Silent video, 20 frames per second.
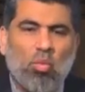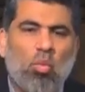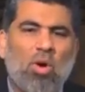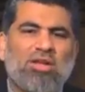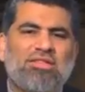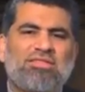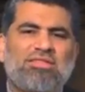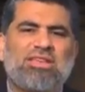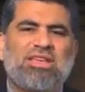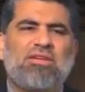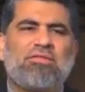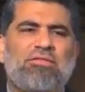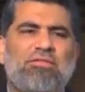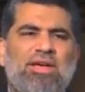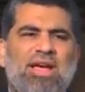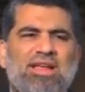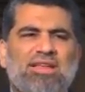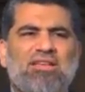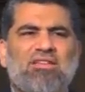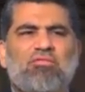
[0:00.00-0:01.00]
What's the
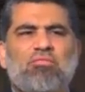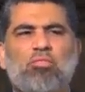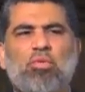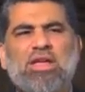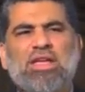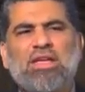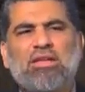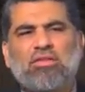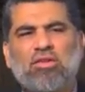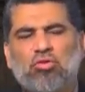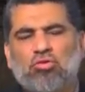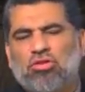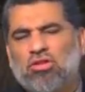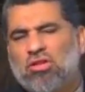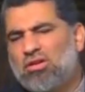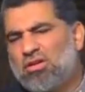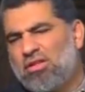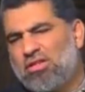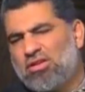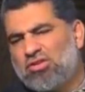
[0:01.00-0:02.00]
effect of bringing
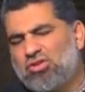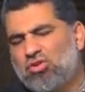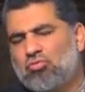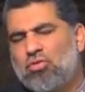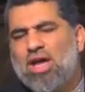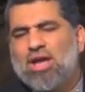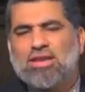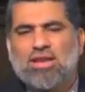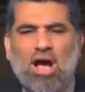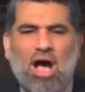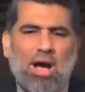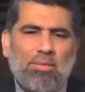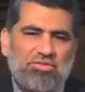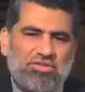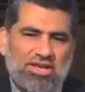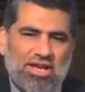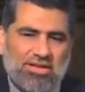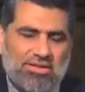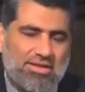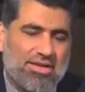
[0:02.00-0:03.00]
the direct
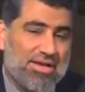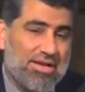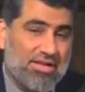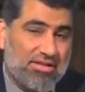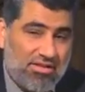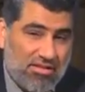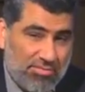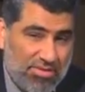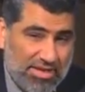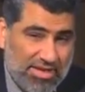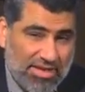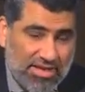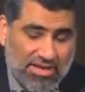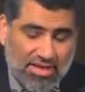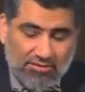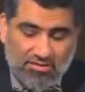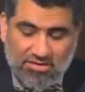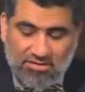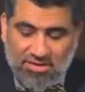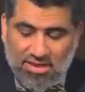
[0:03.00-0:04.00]
object to the
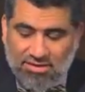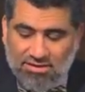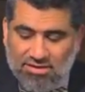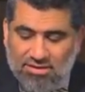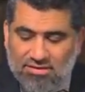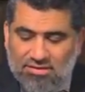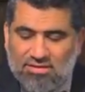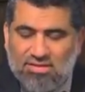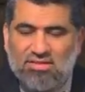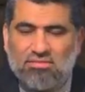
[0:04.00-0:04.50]
beginning of a sentence?